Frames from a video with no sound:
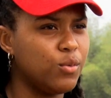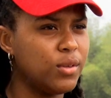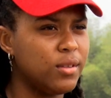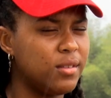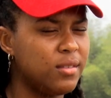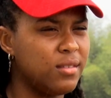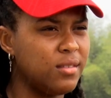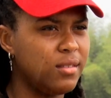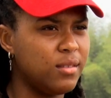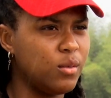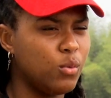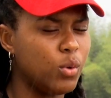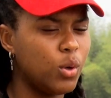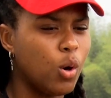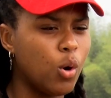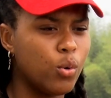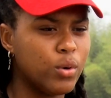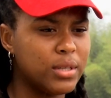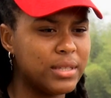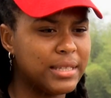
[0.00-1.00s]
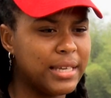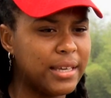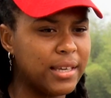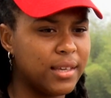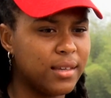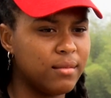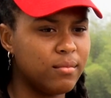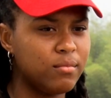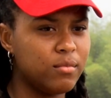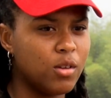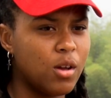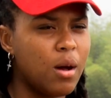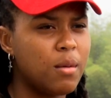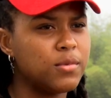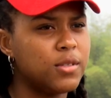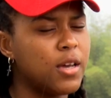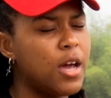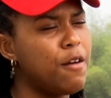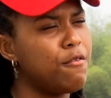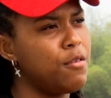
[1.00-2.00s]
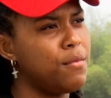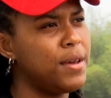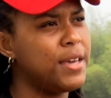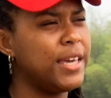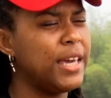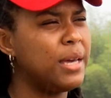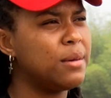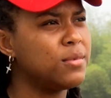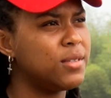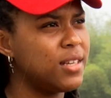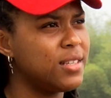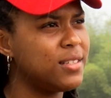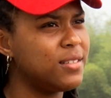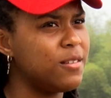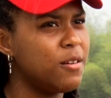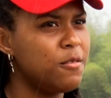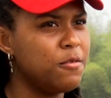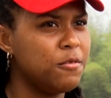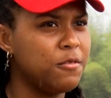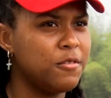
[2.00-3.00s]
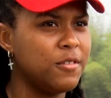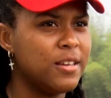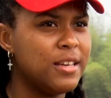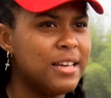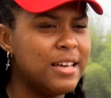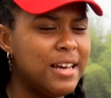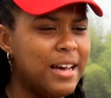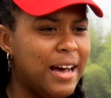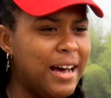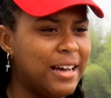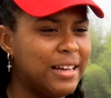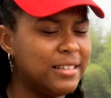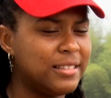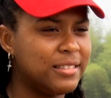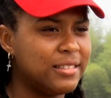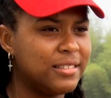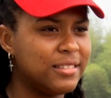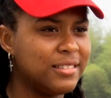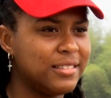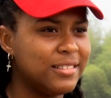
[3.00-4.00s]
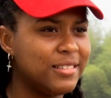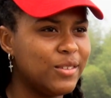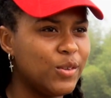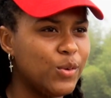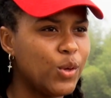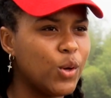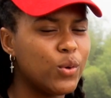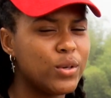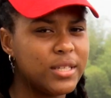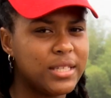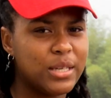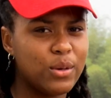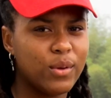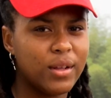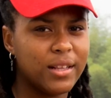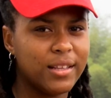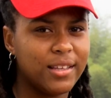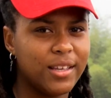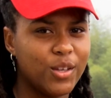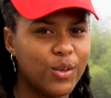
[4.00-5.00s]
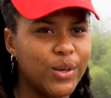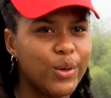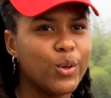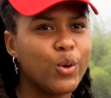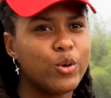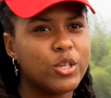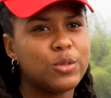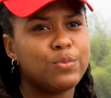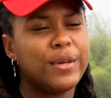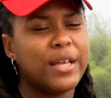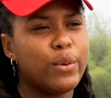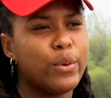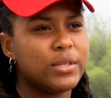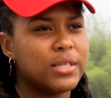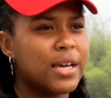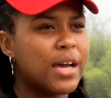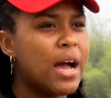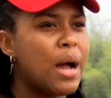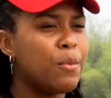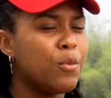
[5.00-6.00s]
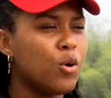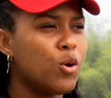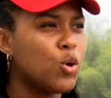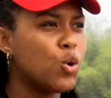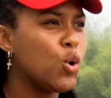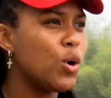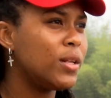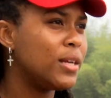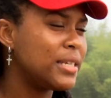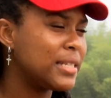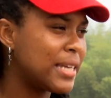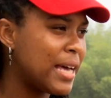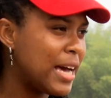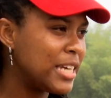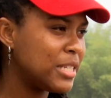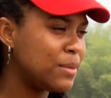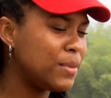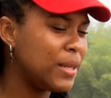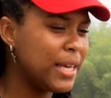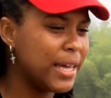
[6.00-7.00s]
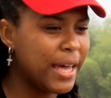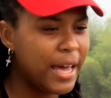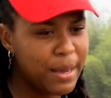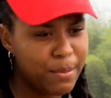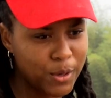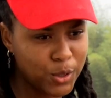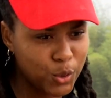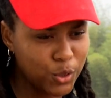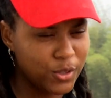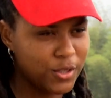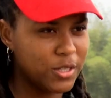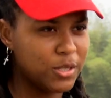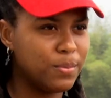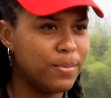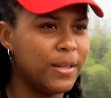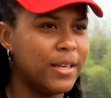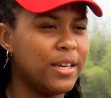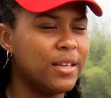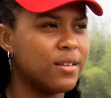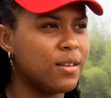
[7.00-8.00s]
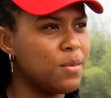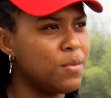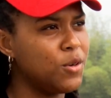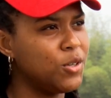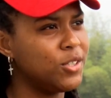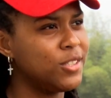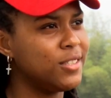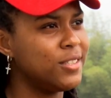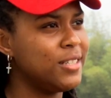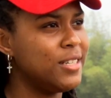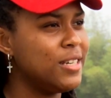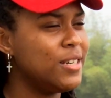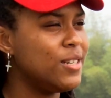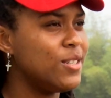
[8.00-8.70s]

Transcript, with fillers: he would he would always like come to cover my games and stuff, and we always say, well, you know, he'd always be there with a camera, call his guys and be like, hey, my daughter's playing, come on.